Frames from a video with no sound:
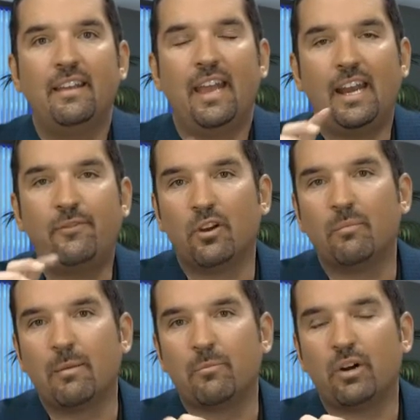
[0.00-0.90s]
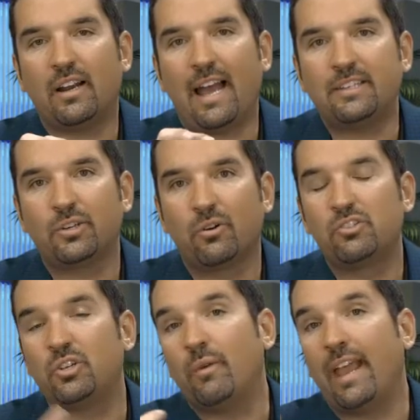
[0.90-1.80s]
And if you remember, I
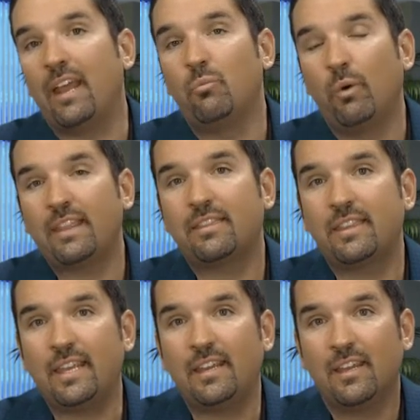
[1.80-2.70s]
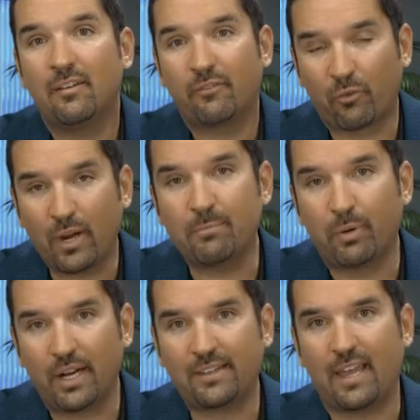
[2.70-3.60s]
told you in with the free
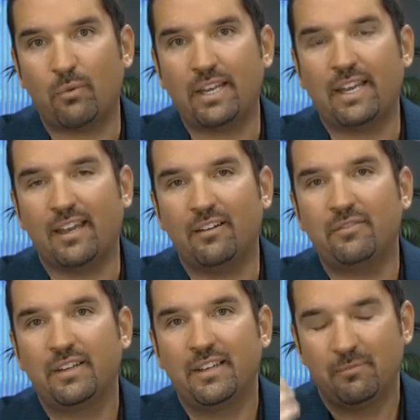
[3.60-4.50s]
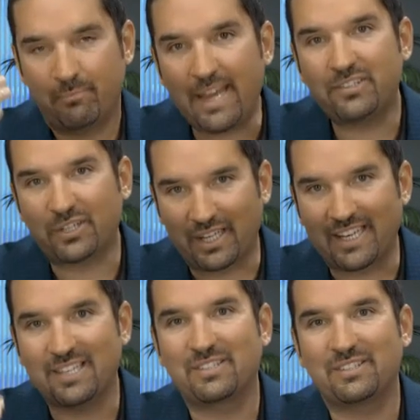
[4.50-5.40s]
book that we give, basically
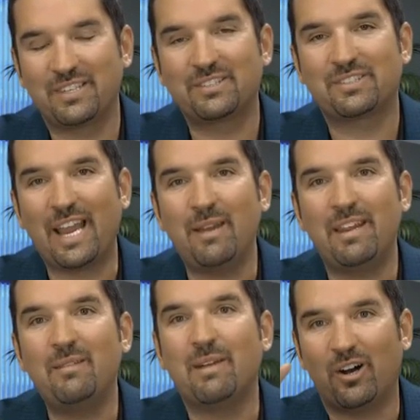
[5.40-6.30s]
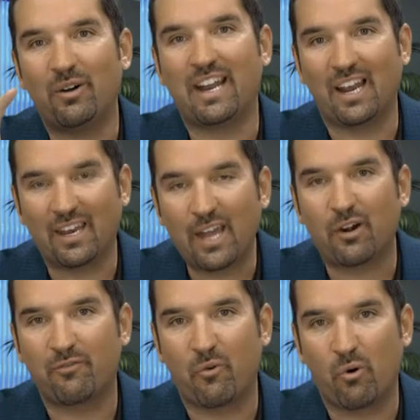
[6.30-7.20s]
is the same email in a
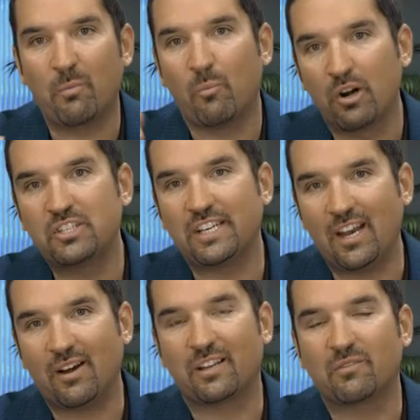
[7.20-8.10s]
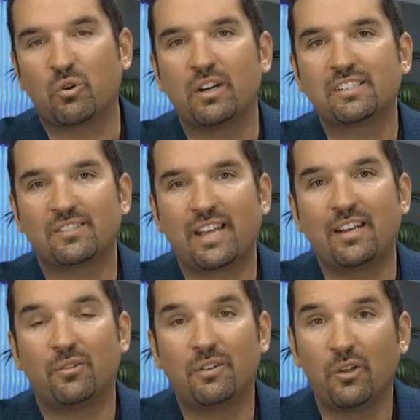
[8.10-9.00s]
letter form, more generic, of course, because I
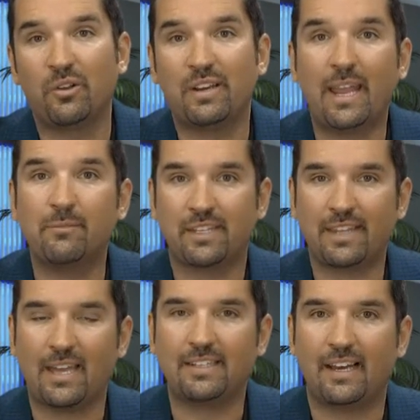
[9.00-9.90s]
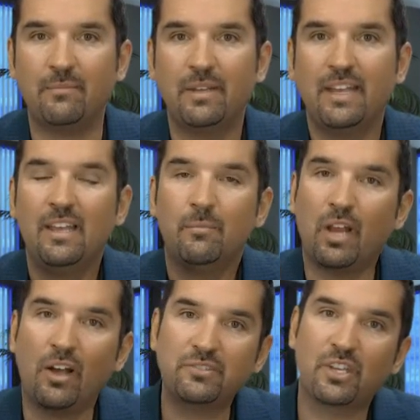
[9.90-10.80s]
don't know their names at that time. But
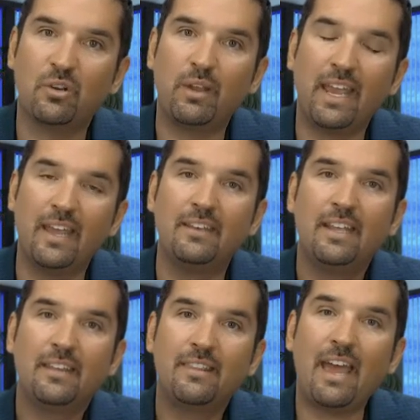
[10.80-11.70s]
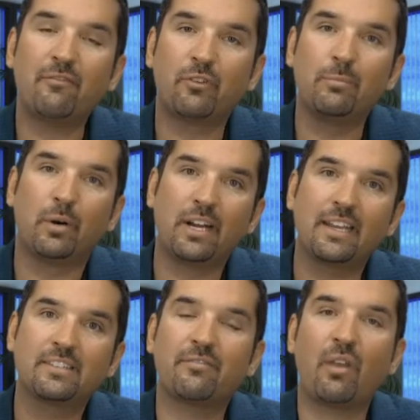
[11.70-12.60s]
also in that free book
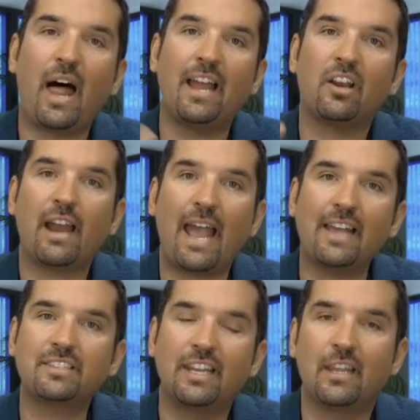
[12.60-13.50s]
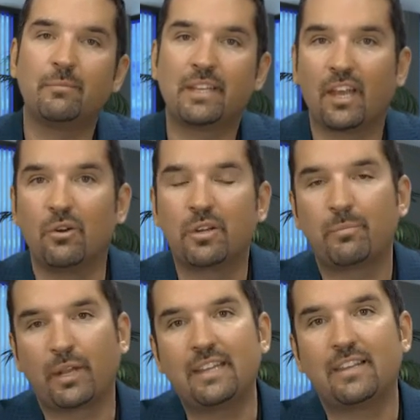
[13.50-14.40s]
is a flyer asking them to go
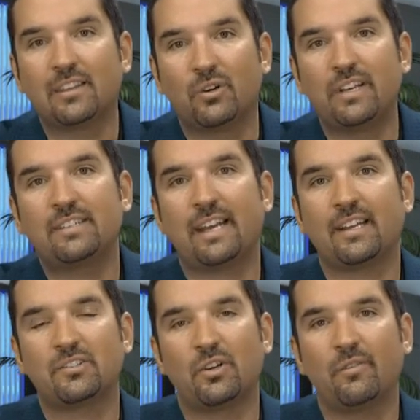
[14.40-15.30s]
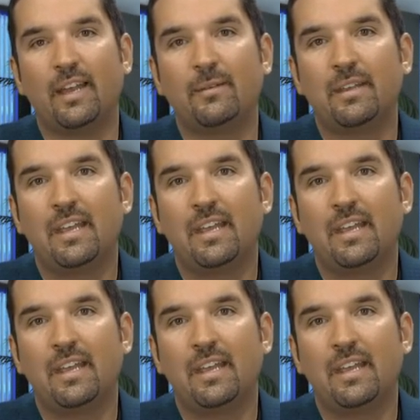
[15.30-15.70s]
complete the 30-second survey.